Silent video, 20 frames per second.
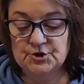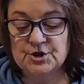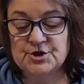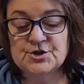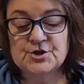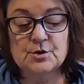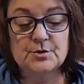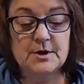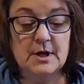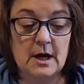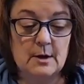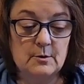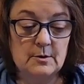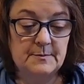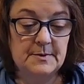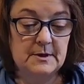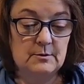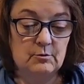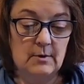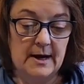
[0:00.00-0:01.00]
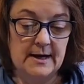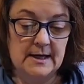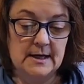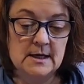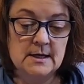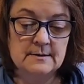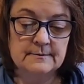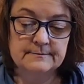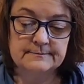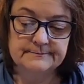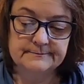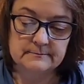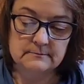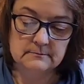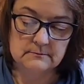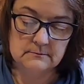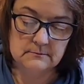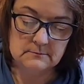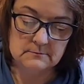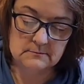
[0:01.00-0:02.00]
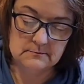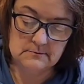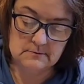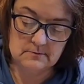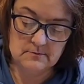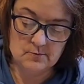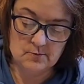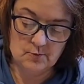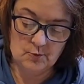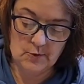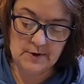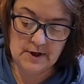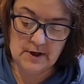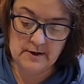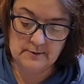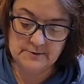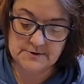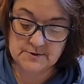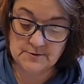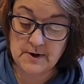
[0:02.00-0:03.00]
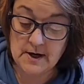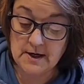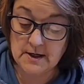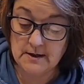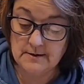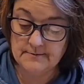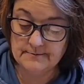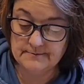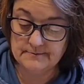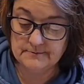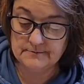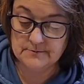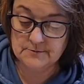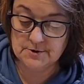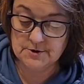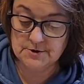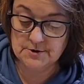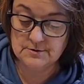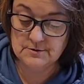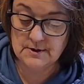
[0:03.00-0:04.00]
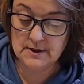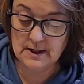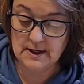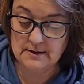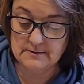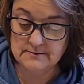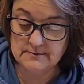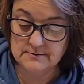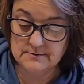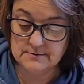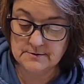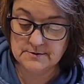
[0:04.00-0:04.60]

Just so that I would be ready when I was ready to do that.